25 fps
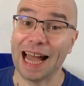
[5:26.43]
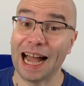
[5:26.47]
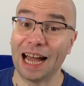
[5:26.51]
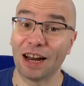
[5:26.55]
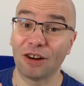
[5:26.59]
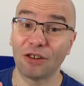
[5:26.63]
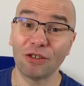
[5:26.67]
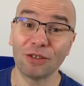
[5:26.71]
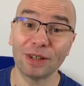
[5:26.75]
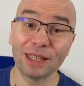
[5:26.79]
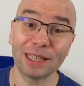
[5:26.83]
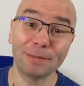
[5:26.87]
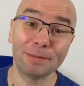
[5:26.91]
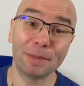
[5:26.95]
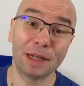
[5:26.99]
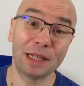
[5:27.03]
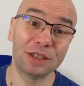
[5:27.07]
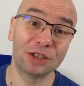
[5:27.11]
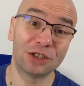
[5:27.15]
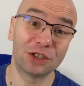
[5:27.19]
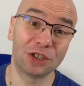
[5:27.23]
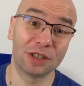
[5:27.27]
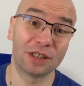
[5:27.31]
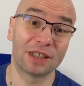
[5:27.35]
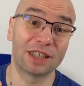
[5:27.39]
I already
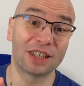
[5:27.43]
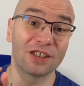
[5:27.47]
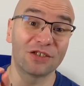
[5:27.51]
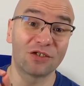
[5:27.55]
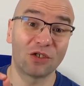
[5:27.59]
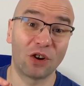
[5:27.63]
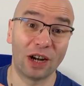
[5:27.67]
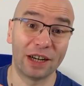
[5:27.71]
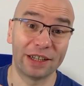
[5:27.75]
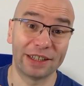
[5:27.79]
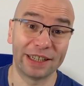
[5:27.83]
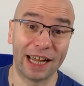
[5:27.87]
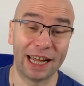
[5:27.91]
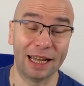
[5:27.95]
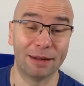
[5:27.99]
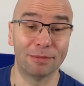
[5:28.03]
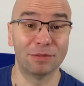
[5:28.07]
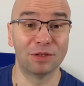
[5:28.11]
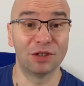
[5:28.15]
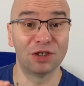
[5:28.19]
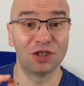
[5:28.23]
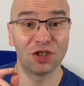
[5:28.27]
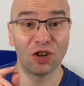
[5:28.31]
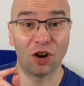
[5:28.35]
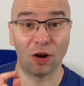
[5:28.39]
mentioned several
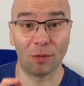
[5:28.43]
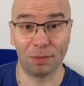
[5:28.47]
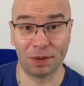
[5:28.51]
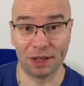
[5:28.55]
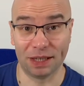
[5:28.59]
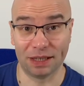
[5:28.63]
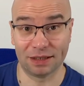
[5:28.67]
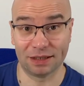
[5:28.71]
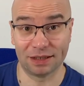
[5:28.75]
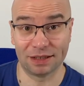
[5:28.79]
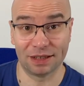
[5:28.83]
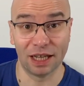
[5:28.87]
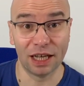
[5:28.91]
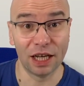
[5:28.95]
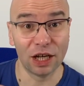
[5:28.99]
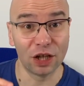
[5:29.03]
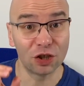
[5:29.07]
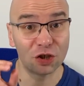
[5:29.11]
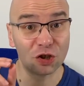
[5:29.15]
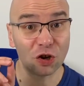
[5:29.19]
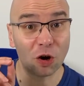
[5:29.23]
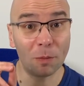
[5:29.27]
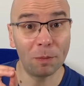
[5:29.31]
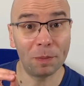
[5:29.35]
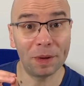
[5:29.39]
times topics.
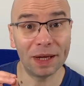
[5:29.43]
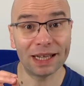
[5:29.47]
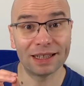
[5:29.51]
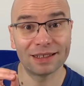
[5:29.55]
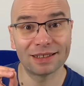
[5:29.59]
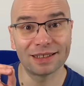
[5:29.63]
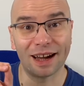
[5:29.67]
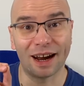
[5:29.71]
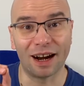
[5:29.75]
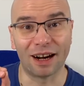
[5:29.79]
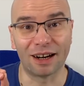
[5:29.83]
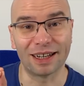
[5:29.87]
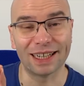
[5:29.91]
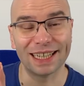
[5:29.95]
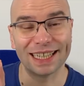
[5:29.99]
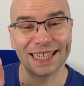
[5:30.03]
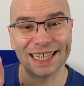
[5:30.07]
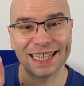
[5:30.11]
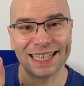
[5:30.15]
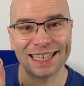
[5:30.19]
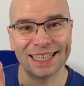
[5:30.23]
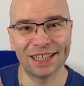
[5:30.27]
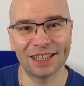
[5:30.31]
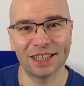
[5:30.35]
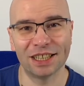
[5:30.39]
Topics are
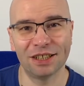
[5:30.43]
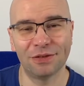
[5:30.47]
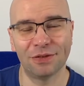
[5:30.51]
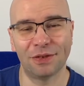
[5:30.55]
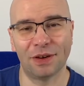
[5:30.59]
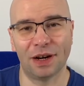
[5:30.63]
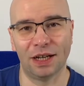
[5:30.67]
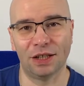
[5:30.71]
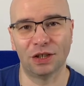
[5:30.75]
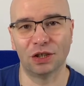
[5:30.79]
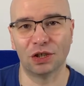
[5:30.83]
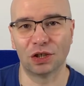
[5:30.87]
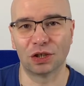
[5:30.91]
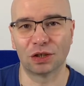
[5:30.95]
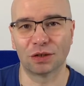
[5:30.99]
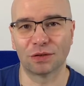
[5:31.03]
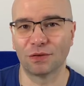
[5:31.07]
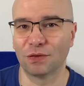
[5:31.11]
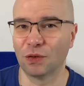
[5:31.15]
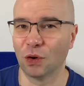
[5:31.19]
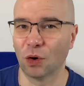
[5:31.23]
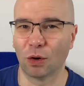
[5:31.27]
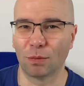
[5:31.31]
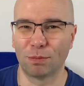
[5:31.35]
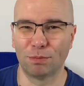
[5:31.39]
identifier
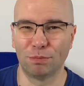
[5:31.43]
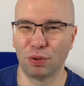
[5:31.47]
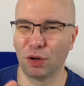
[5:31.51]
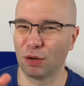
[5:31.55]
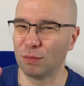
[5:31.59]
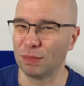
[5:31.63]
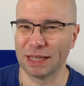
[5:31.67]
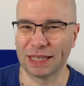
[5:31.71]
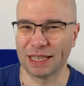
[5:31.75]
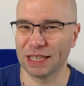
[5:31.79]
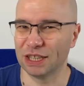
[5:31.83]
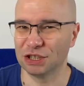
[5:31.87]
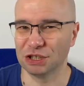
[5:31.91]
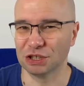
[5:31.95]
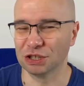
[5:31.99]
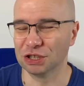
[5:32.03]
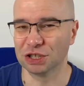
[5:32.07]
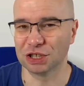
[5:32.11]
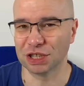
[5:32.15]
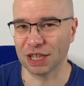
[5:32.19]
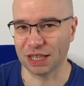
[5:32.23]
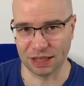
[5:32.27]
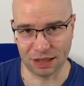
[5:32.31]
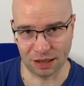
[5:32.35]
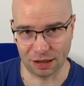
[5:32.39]
for publication
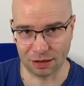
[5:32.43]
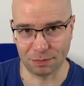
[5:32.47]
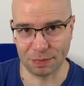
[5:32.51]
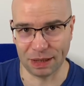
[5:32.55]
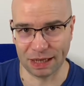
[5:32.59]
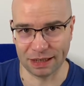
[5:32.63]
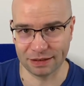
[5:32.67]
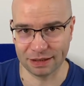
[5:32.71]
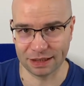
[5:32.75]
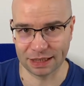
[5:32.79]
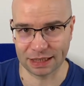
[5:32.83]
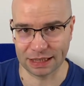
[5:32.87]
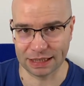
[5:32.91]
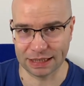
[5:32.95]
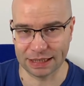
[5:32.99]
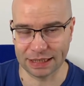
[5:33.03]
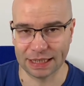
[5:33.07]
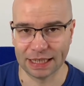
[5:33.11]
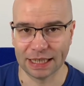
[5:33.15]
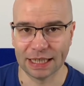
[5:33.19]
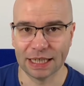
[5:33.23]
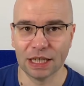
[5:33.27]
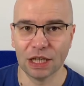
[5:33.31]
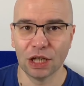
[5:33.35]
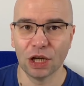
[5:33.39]
channel, basically.
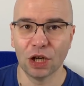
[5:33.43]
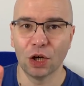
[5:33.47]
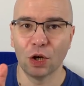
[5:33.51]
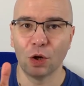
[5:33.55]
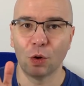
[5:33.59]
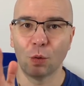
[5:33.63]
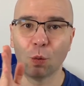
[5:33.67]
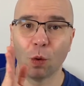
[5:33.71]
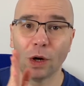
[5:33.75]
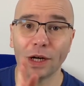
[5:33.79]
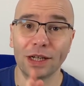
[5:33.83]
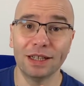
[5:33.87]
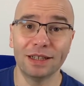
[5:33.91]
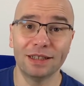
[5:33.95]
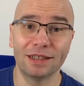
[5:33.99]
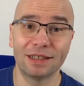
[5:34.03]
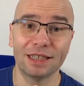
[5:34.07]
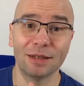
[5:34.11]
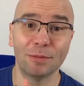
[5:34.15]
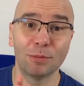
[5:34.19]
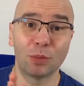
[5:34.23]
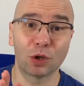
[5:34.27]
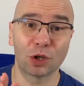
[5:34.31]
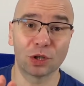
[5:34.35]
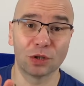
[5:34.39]
What is
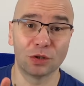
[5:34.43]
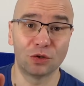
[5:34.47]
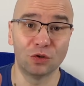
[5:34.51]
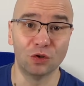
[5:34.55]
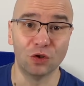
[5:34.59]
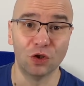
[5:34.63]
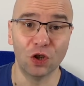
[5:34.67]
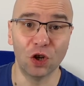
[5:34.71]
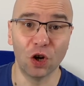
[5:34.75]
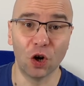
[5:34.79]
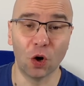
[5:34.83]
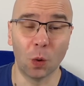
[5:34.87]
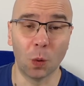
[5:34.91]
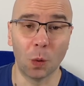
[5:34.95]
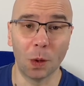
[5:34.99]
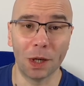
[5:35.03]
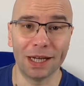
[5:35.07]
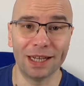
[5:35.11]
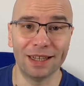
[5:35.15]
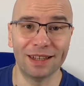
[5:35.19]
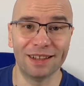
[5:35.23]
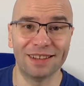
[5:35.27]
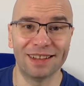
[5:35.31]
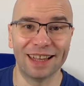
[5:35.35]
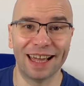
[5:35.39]
important to know
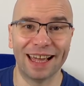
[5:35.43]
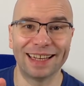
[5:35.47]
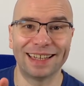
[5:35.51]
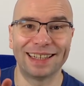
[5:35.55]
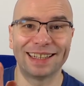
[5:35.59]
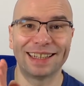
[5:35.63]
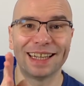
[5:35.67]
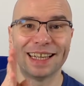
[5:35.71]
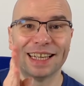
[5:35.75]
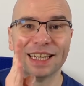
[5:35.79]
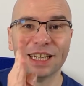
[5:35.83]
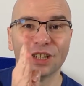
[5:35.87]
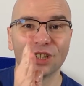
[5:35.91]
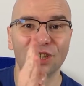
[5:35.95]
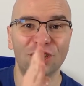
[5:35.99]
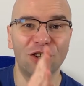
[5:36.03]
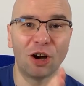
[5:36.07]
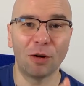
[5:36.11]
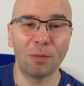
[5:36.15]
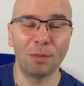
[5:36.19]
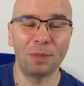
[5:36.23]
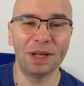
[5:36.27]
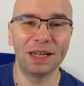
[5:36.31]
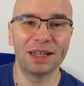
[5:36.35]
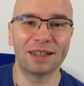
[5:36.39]
is that
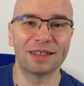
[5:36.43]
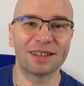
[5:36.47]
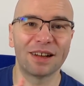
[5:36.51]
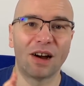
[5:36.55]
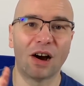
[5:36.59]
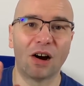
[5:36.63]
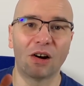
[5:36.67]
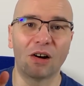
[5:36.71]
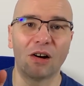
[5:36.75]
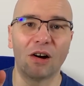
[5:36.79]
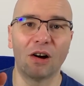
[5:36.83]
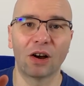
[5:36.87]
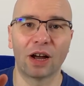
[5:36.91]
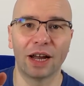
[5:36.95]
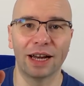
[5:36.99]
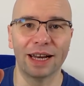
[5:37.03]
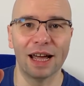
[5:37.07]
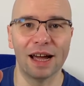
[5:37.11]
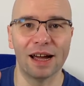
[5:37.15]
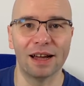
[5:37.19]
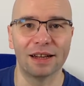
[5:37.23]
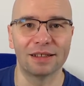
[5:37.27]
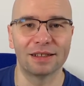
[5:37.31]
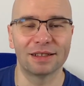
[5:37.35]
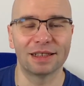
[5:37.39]
topics are
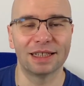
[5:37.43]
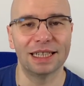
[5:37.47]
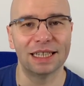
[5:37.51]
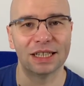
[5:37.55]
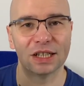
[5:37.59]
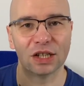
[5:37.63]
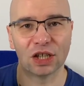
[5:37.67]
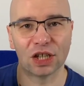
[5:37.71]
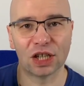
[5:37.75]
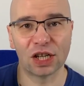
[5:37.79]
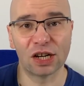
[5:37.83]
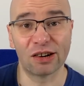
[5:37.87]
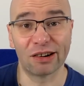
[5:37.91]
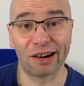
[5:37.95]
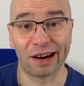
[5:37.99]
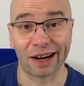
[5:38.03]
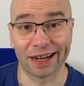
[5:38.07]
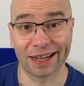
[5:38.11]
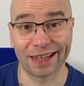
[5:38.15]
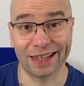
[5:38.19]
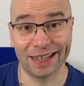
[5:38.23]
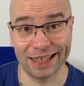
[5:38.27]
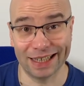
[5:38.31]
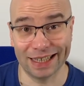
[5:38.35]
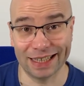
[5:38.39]
organized in a
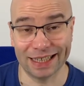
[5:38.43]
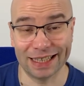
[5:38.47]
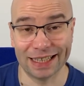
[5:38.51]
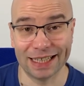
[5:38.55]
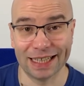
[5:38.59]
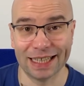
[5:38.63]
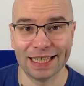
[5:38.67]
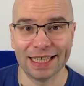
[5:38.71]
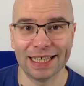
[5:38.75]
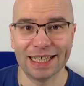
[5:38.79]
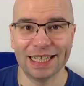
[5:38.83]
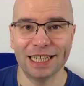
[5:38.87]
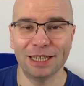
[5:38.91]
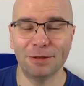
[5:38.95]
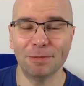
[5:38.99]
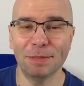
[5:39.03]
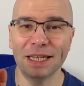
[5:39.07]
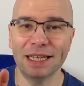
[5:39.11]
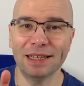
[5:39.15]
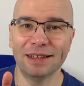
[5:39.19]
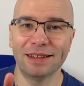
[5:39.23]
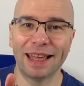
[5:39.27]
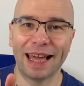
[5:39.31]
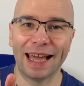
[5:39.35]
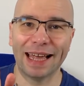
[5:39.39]
hierarchy. It
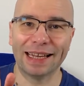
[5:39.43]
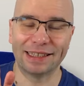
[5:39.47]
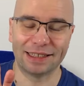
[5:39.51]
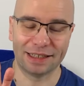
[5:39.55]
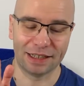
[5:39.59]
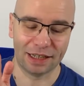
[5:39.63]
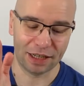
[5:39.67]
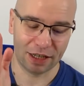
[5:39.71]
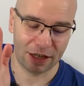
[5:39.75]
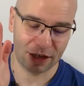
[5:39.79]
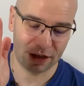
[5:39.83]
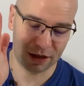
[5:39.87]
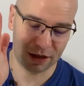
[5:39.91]
means that